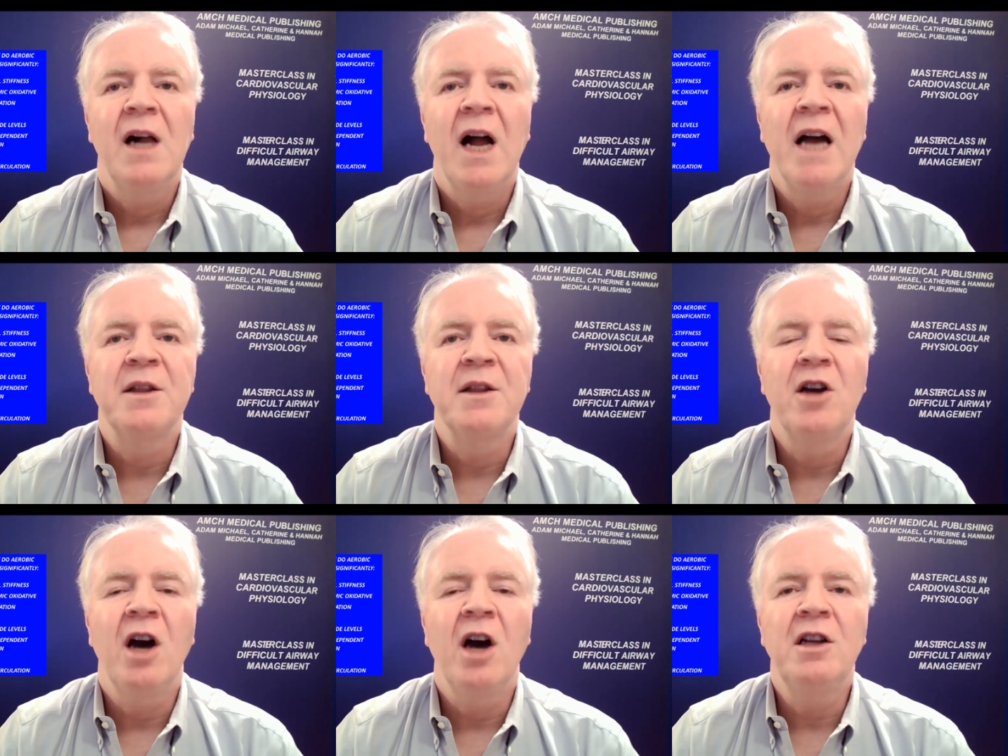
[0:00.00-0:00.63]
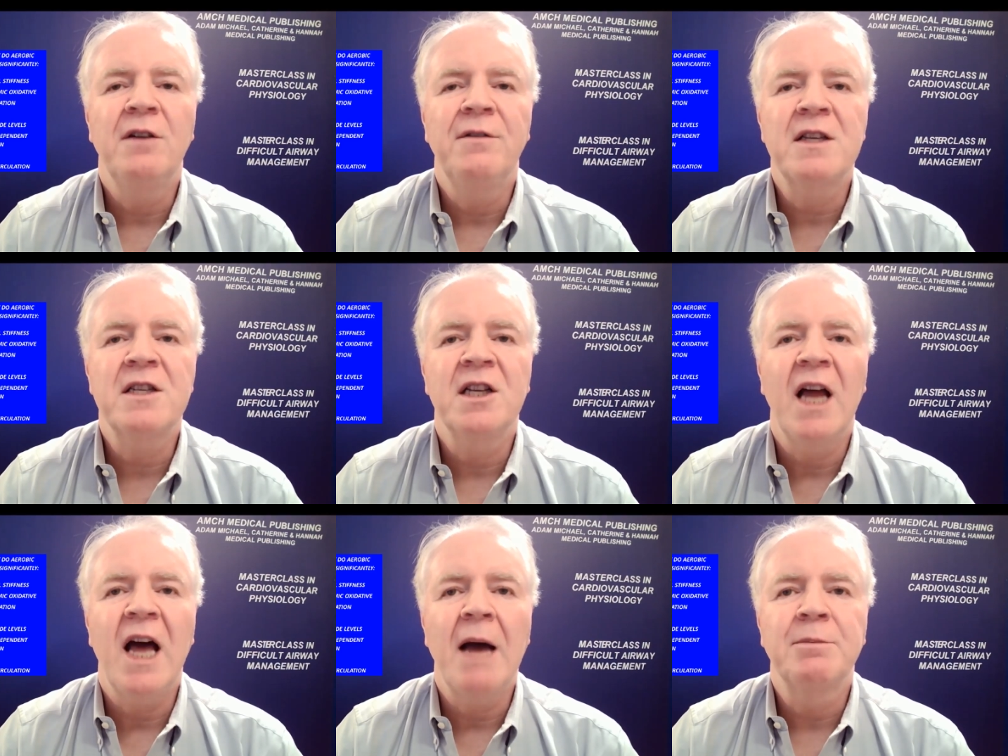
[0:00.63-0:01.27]
And the
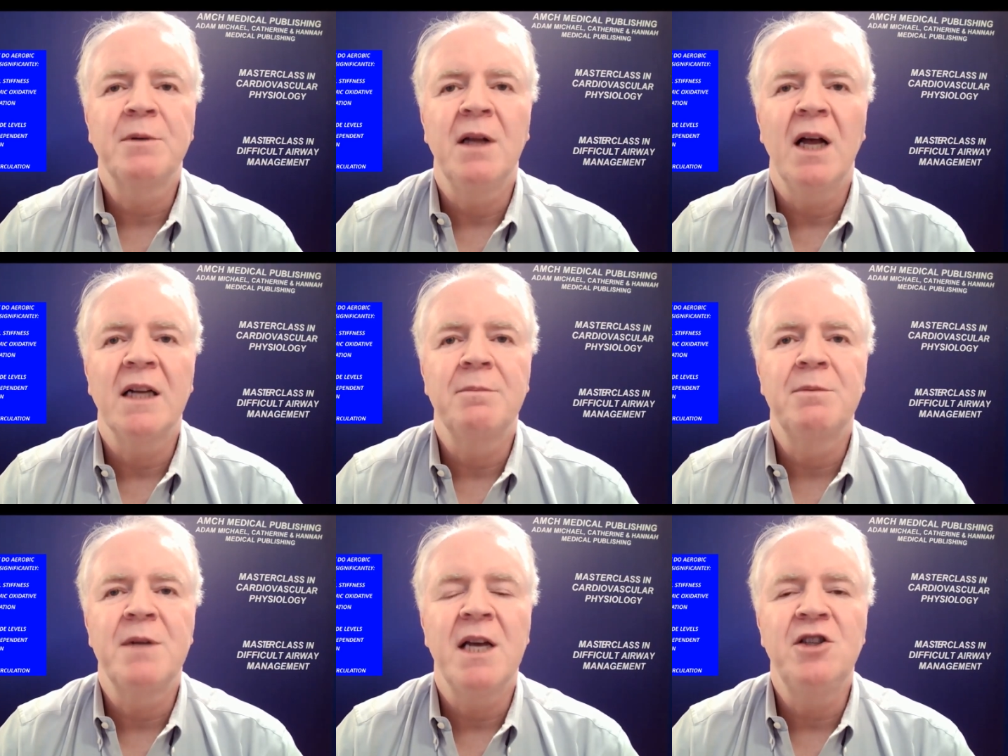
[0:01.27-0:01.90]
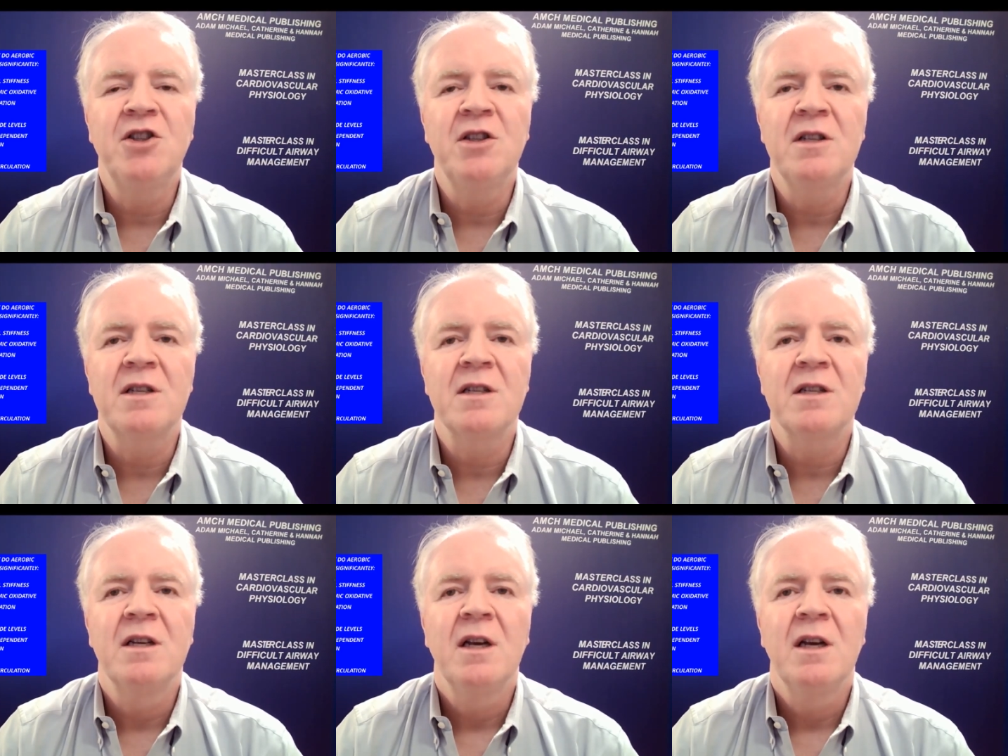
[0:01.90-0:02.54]
cardiovascular adaptations